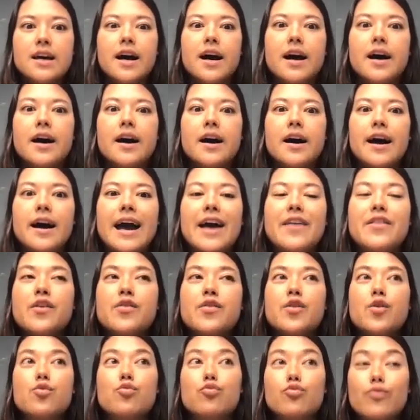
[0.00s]
And then
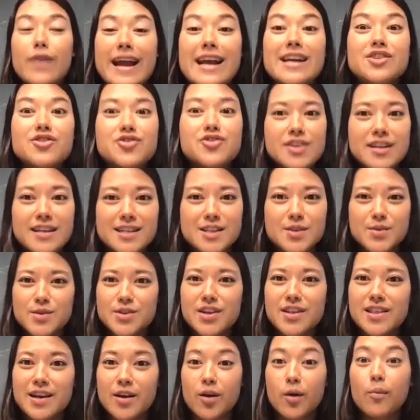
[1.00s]
the ranges, which
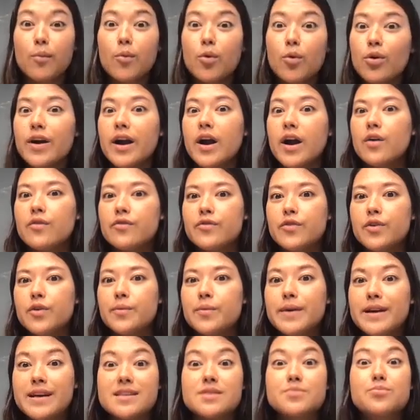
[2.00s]
I think are more
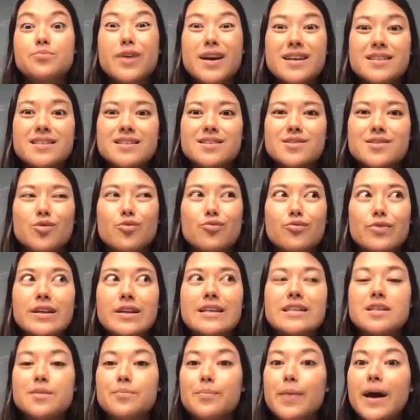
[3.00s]
helpful because prices are
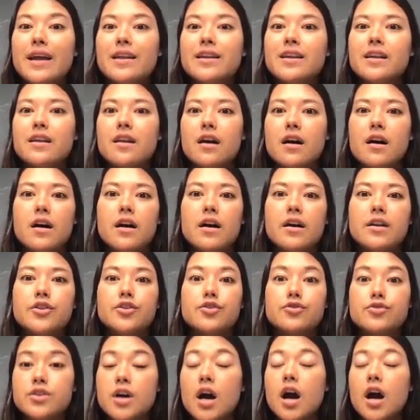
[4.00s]
really dependent on
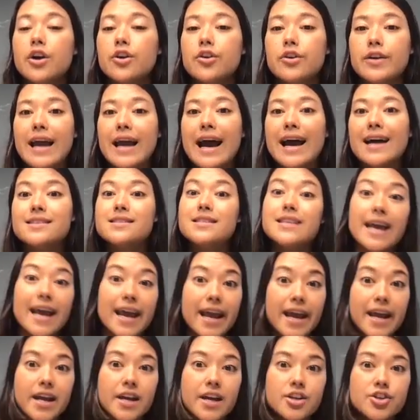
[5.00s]
your dog or cat's
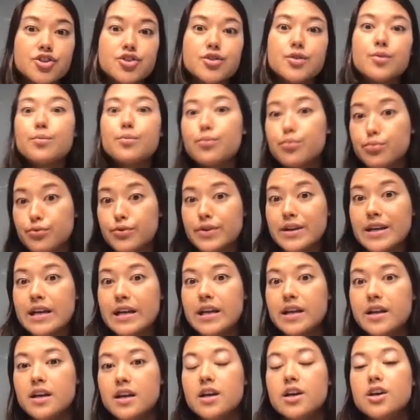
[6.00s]
age,
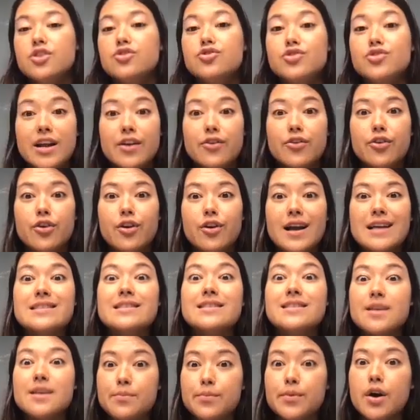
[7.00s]
breed, gender, and
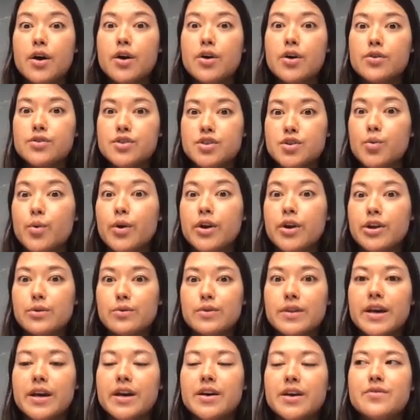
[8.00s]
zip code, so where you
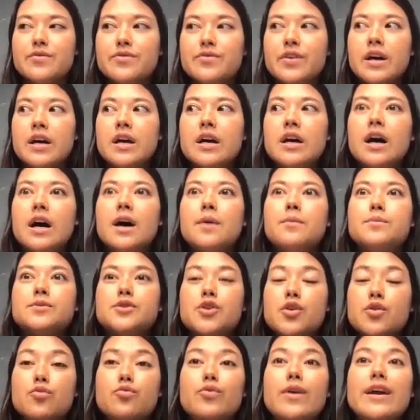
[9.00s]
live.
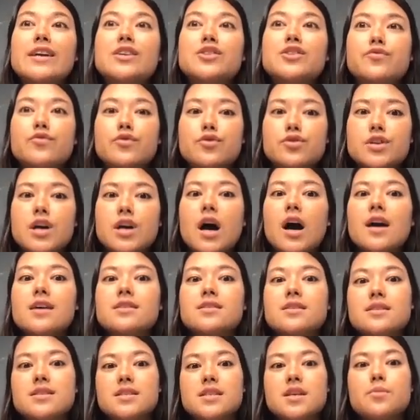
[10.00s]
So the range for
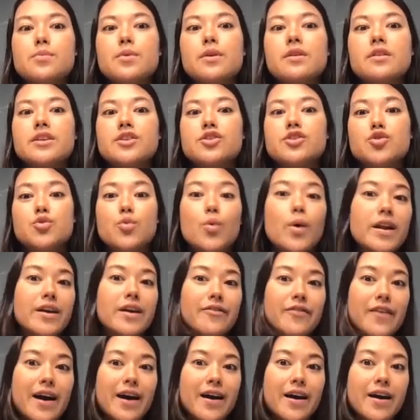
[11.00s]
dogs is typically
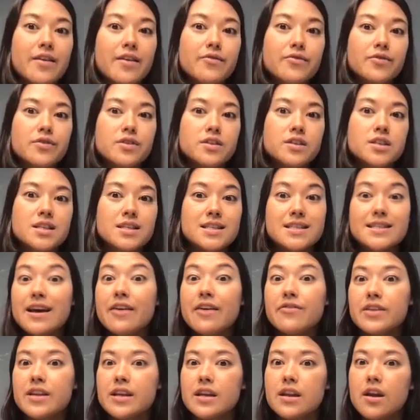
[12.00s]
$25 to
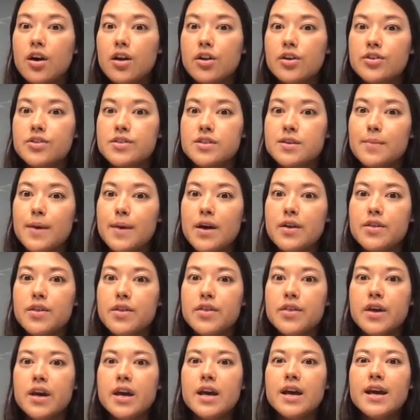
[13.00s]
$70 a
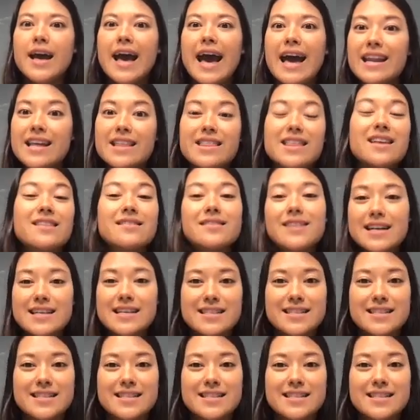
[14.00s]
month. Anything less